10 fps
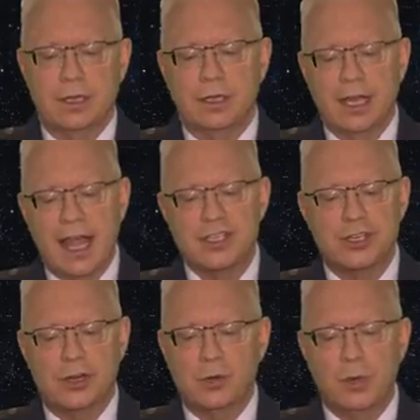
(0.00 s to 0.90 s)
Last
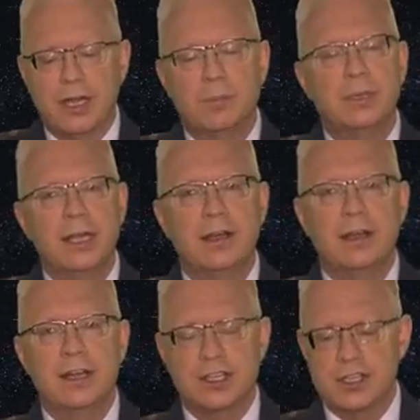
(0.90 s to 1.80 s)
year, we completed
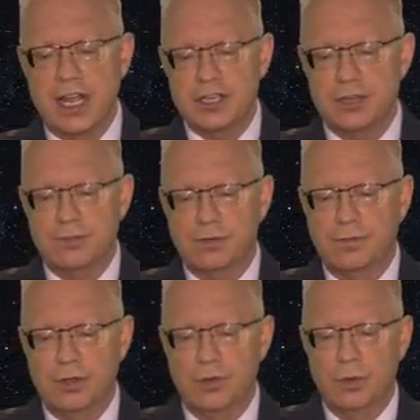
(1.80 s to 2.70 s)
an extensive
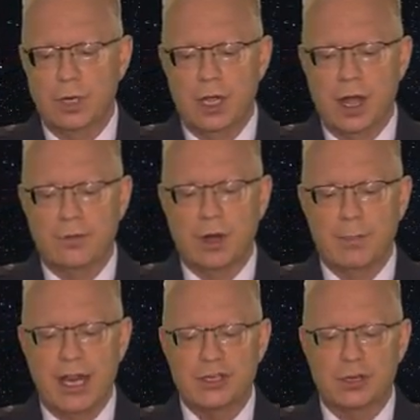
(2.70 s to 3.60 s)
review of our
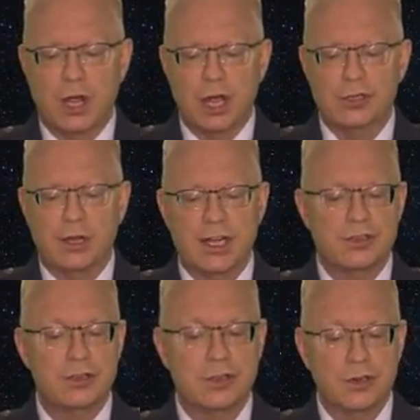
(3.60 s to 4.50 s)
major contracts
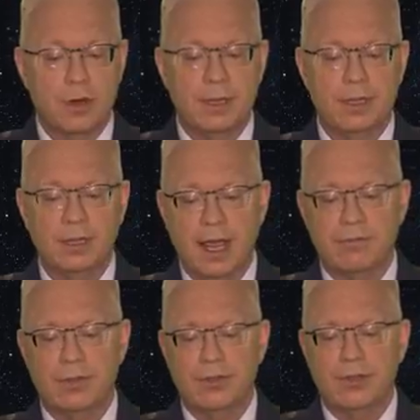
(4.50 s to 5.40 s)
to determine the
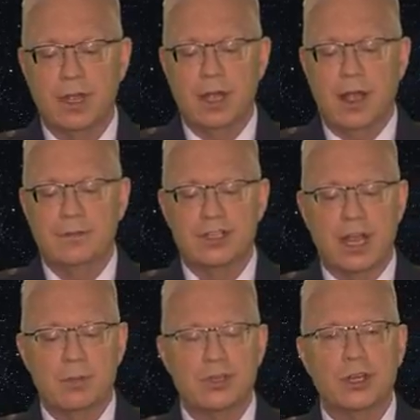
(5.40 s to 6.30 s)
levels of
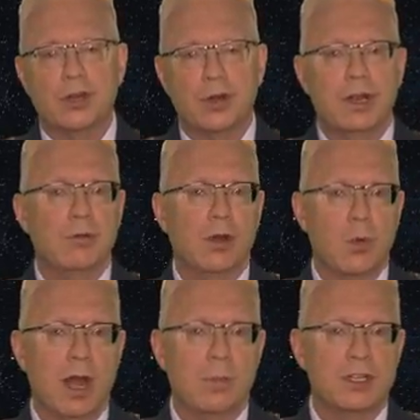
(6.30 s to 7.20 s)
cybersecurity
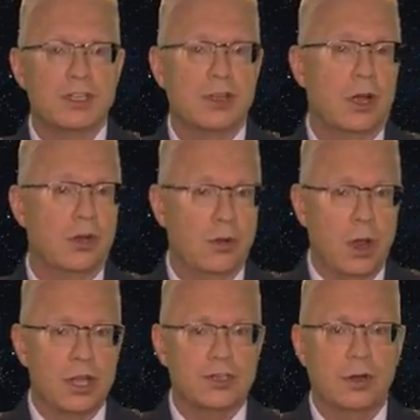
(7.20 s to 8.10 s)
requirements
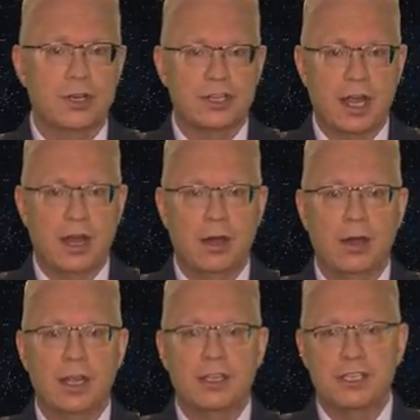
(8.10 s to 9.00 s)
across our entire
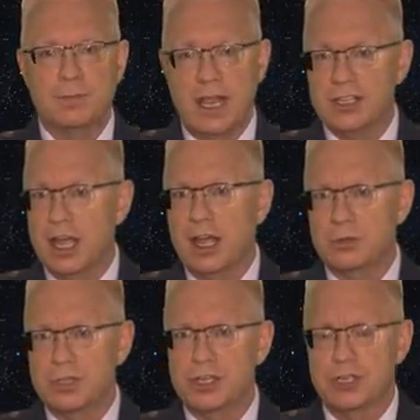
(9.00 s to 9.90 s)
space
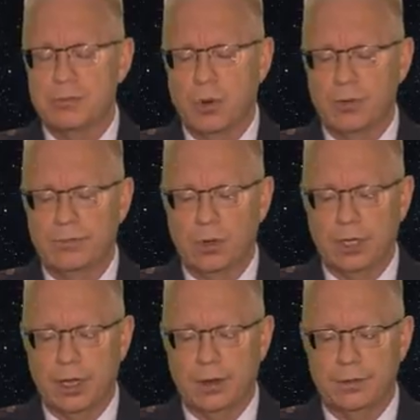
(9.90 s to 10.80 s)
acquisition
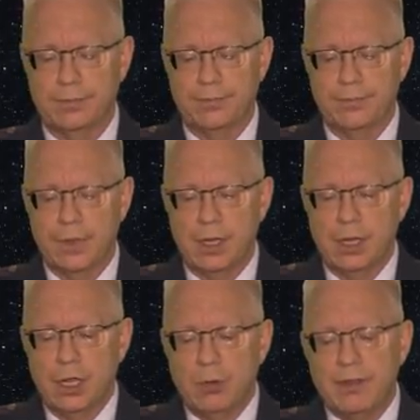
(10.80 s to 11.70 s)
portfolio.
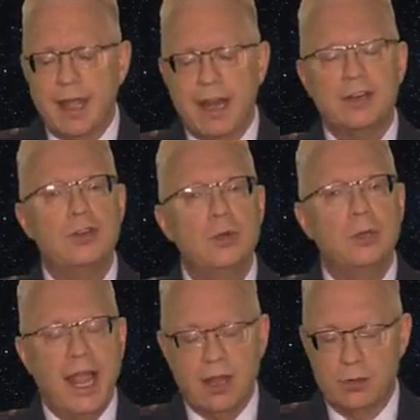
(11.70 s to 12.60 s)
We've added new
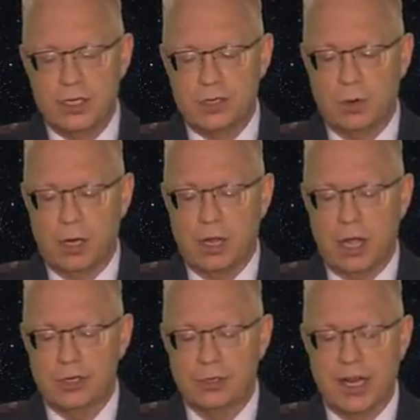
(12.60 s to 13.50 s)
language to our
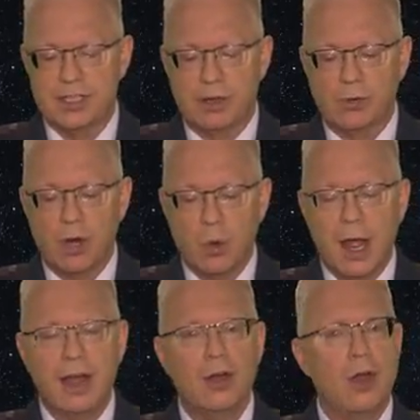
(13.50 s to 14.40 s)
contracts that
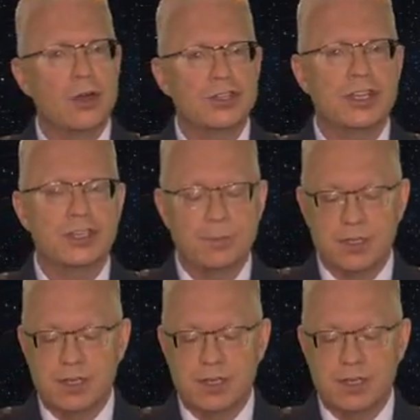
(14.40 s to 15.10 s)
require our systems